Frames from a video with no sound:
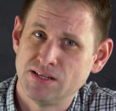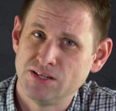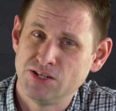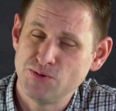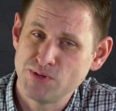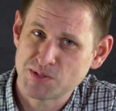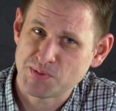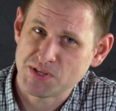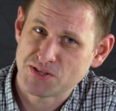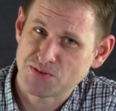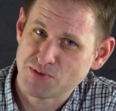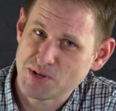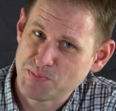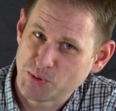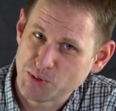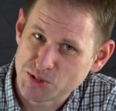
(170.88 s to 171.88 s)
USB
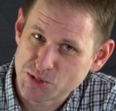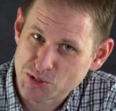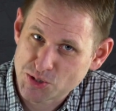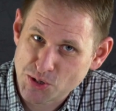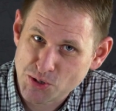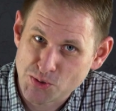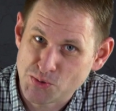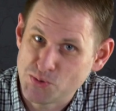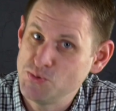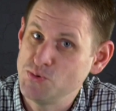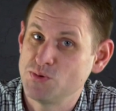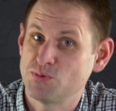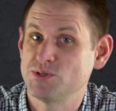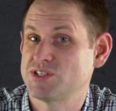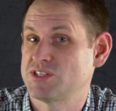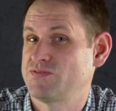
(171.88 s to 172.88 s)

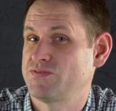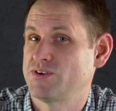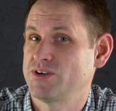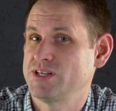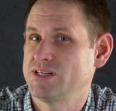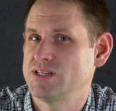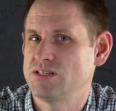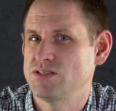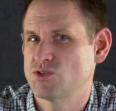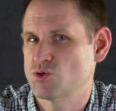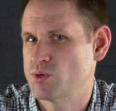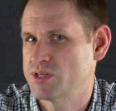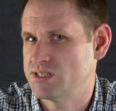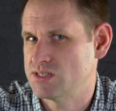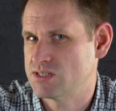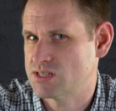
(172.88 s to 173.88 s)
3.2 was defined in
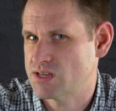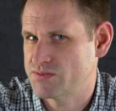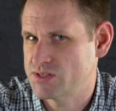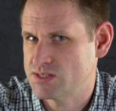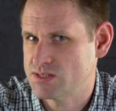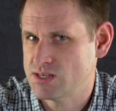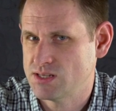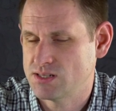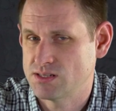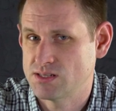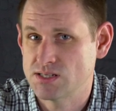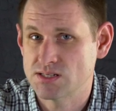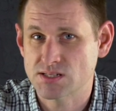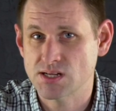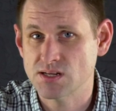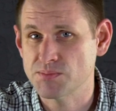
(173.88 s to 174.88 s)
2017, and
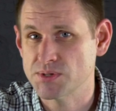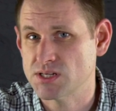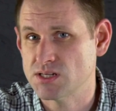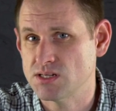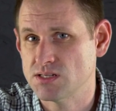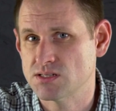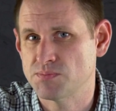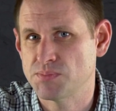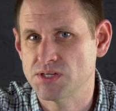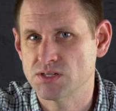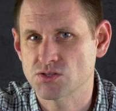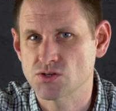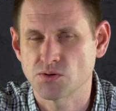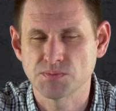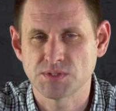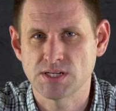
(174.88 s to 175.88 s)
it's now beginning to be
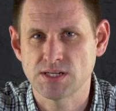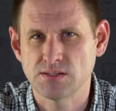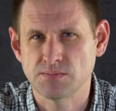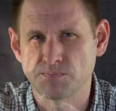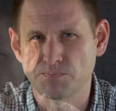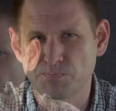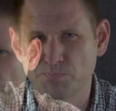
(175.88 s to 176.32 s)
adopted.